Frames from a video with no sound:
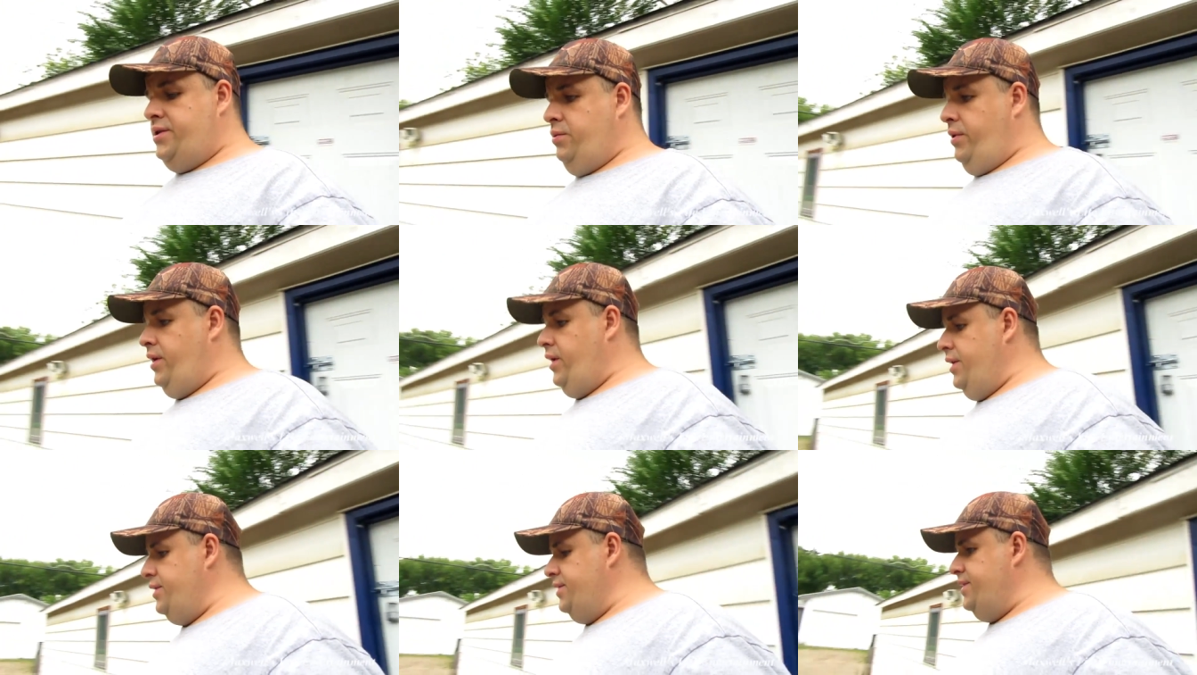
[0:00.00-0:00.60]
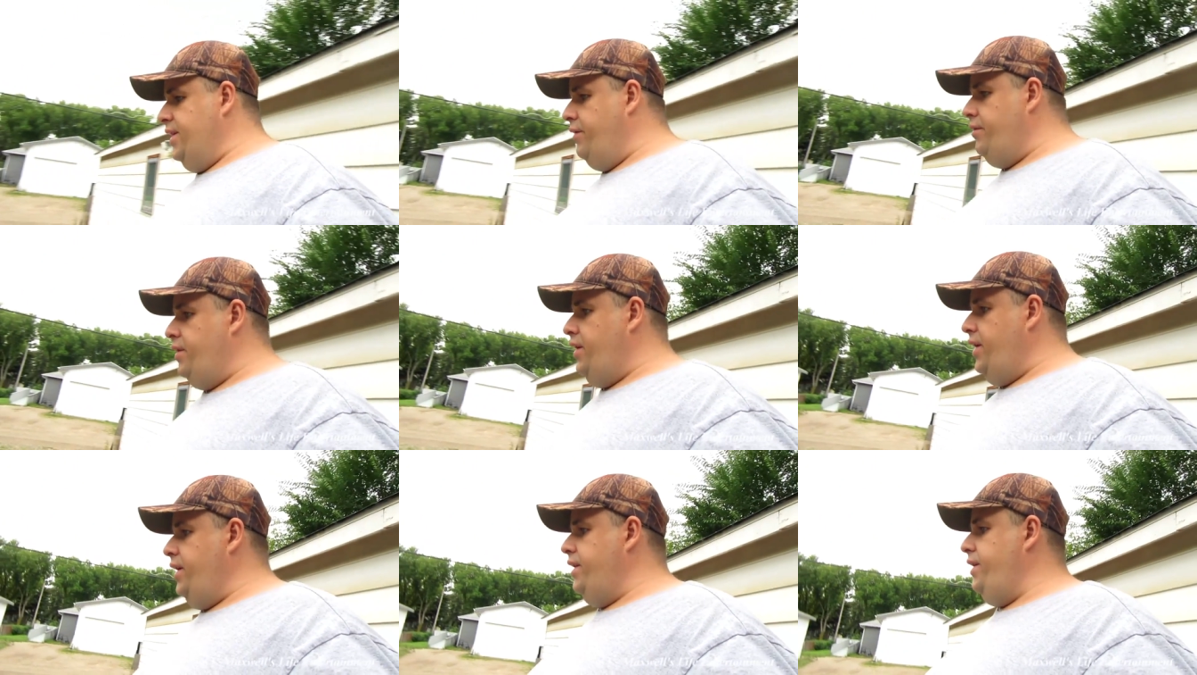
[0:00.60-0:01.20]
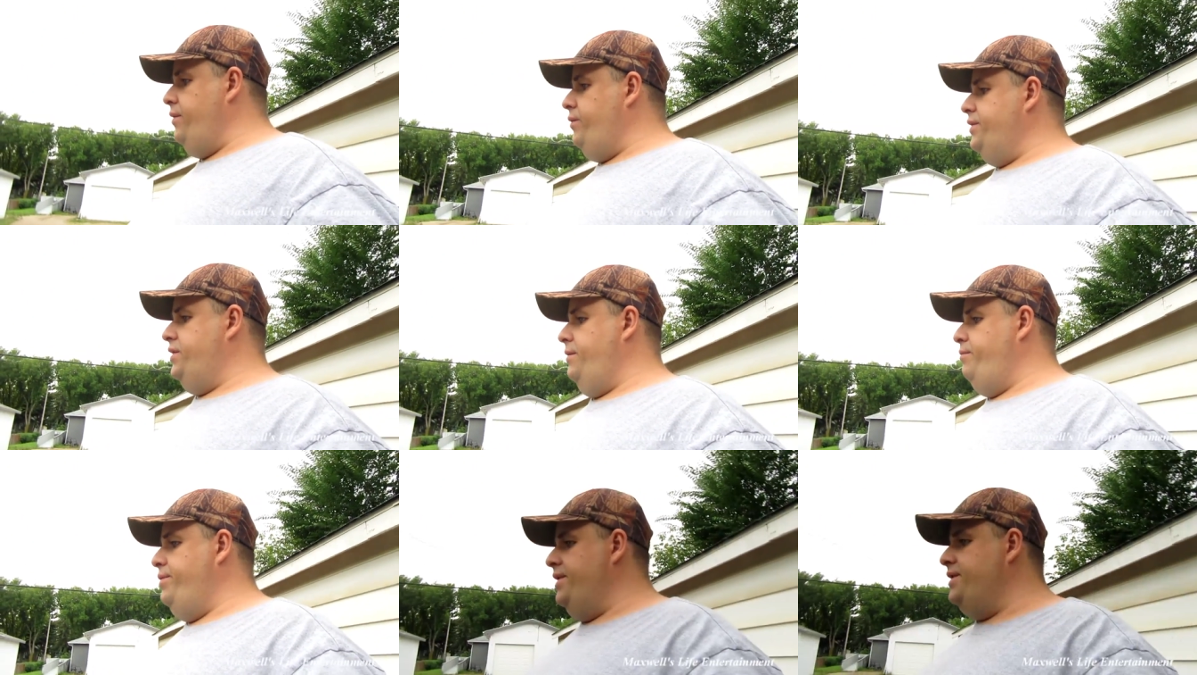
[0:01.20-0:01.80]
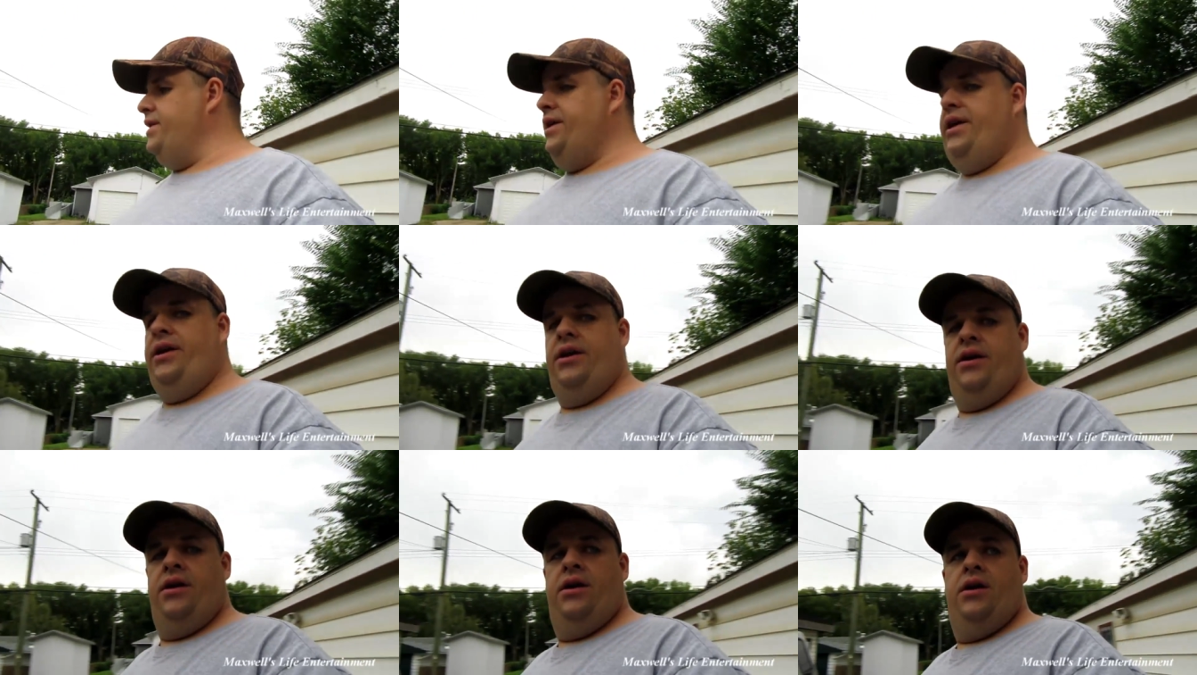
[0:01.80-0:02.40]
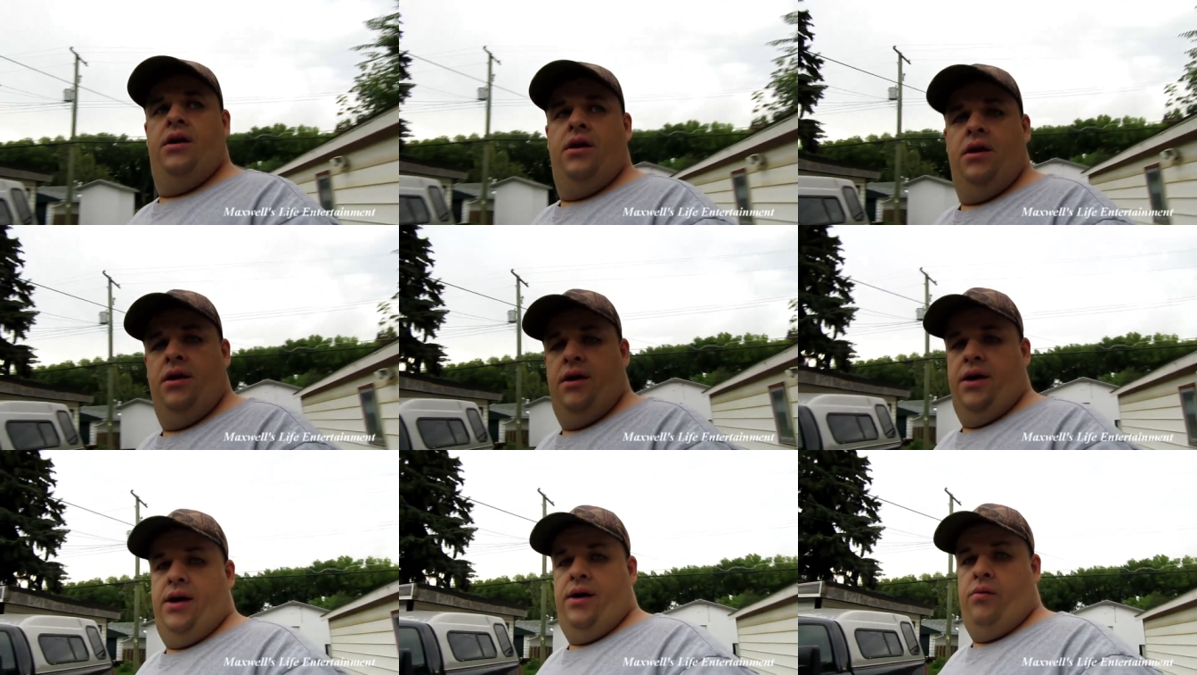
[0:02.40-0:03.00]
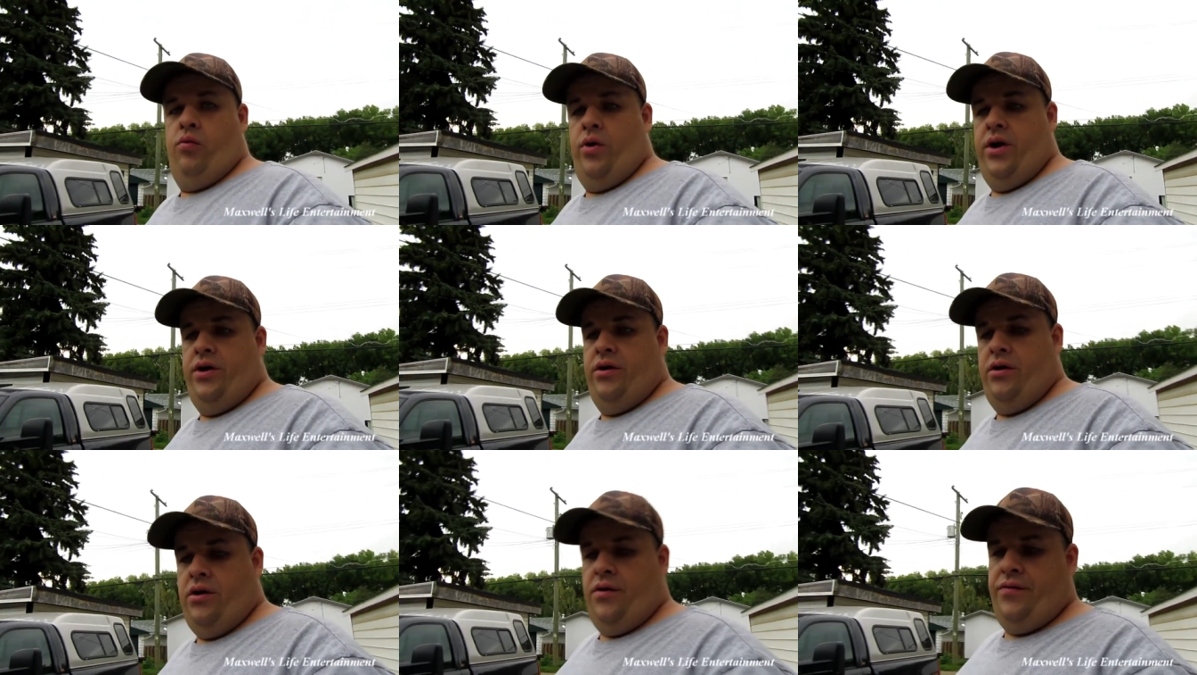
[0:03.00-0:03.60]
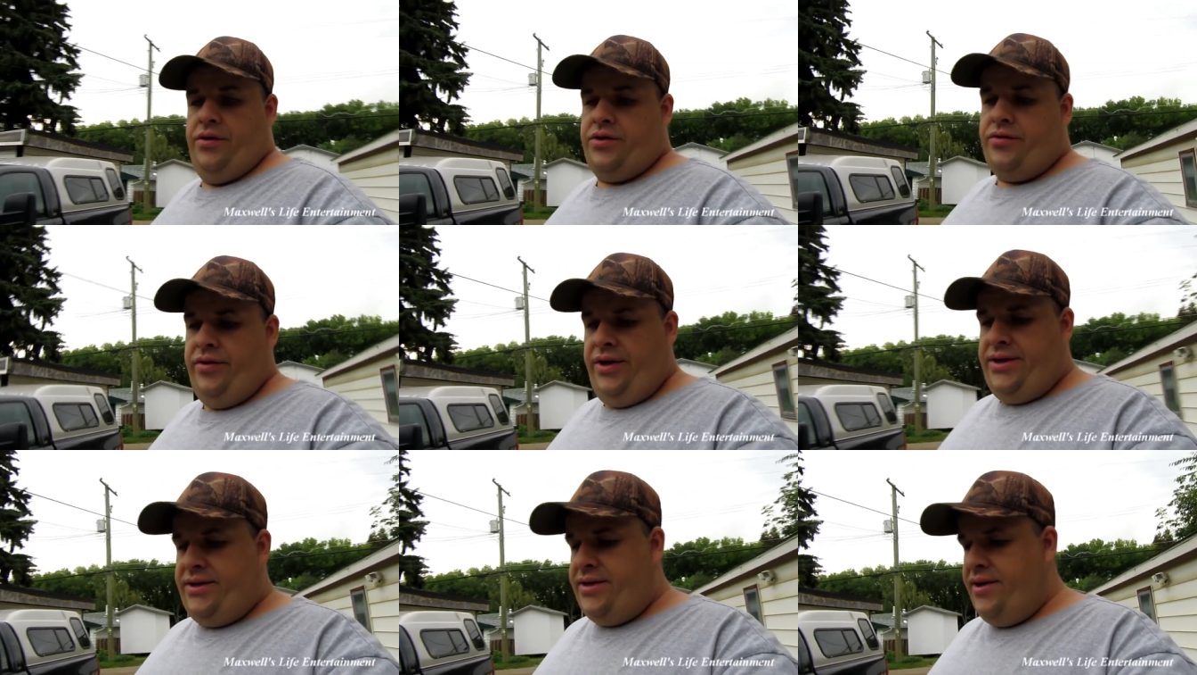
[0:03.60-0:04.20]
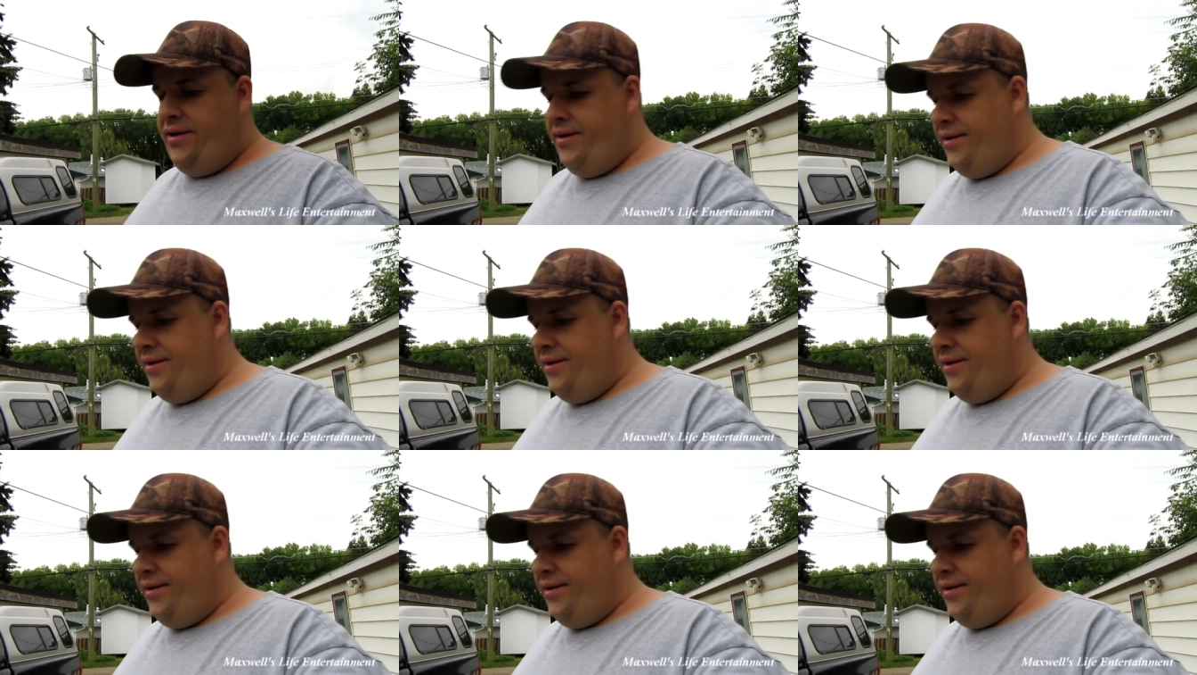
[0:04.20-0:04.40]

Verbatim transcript: well, it sounded like it was a busy uh, one on the streets.